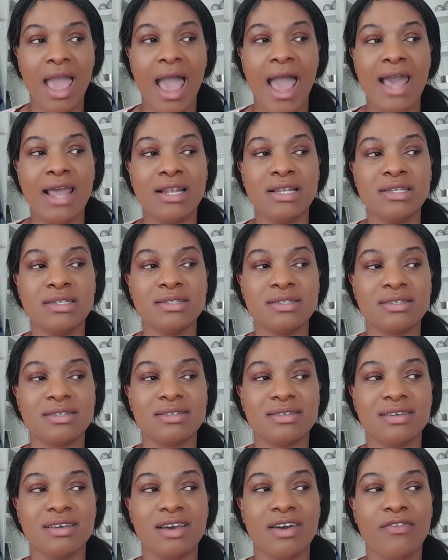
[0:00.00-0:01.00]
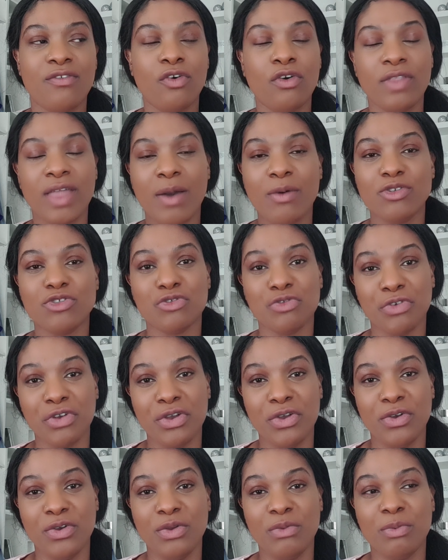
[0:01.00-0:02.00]
And I thought that was
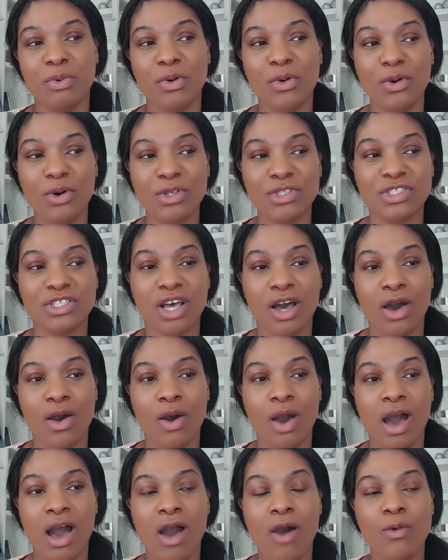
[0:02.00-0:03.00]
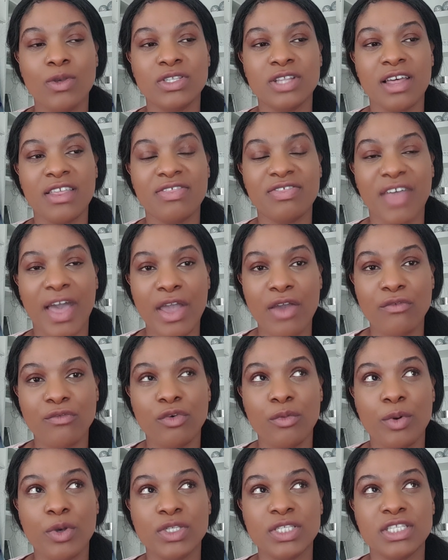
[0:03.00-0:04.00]
rude, but also I was like
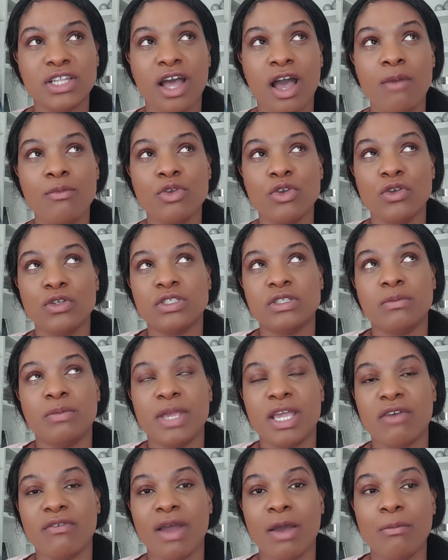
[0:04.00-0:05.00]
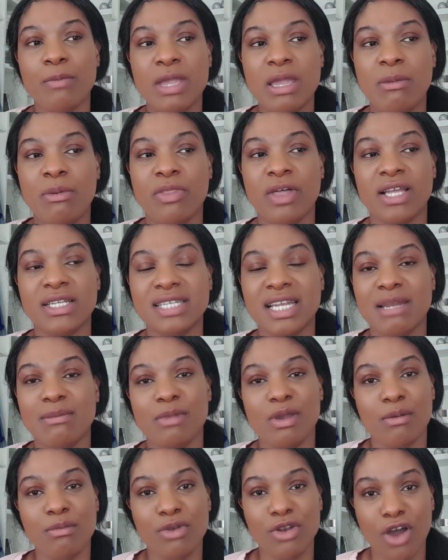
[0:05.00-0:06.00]
thankful because it's like I'm used to being around people that are telling
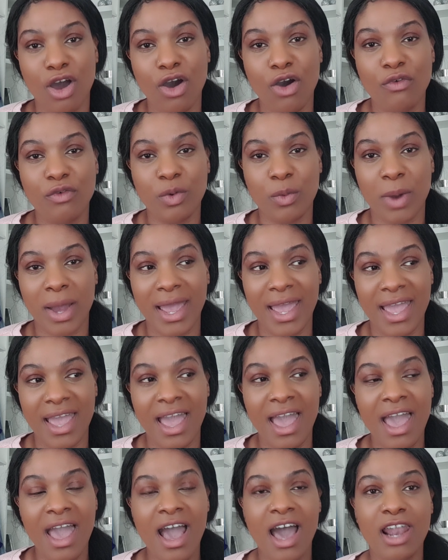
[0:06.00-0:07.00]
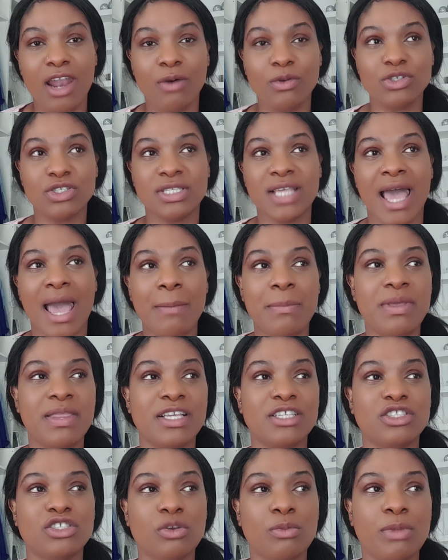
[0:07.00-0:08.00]
me I'm not overweight. And I was just happy
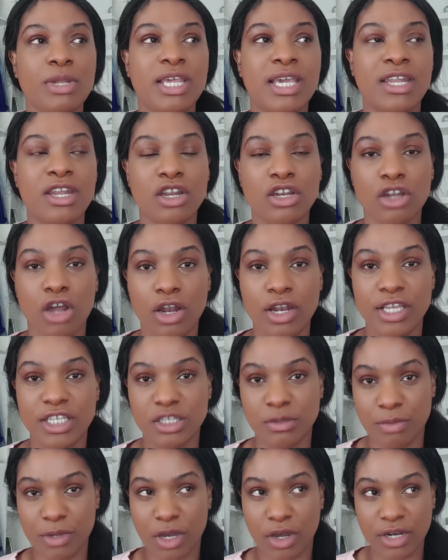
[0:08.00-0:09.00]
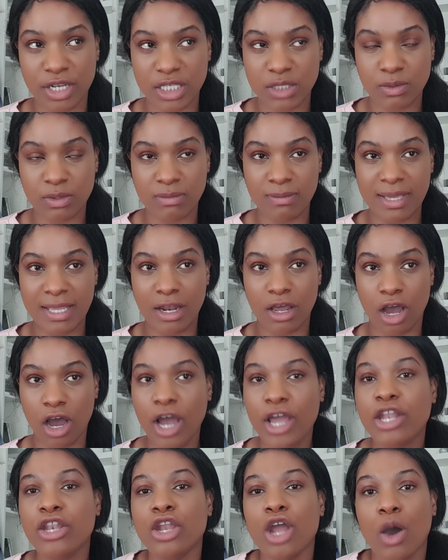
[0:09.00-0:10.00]
that somebody can acknowledge and be honest with me. Like,
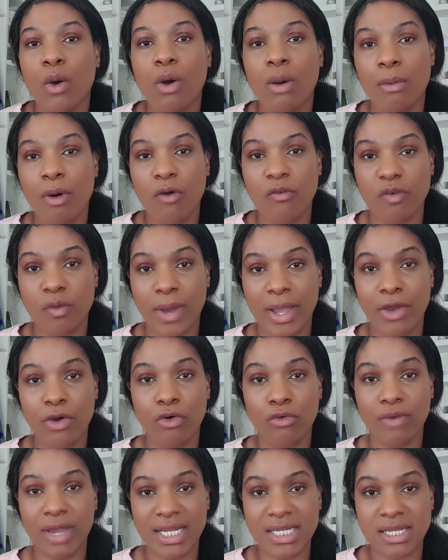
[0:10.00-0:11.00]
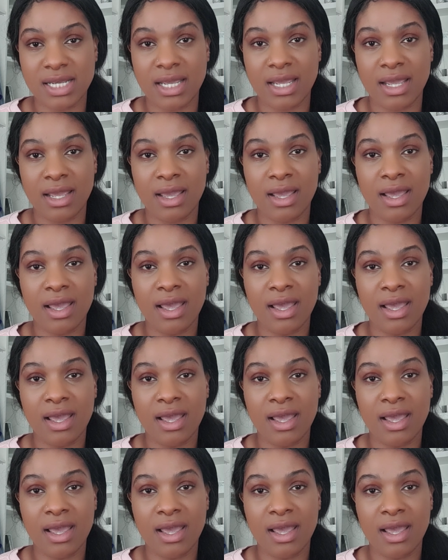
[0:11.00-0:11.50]
I know I'm overweight already.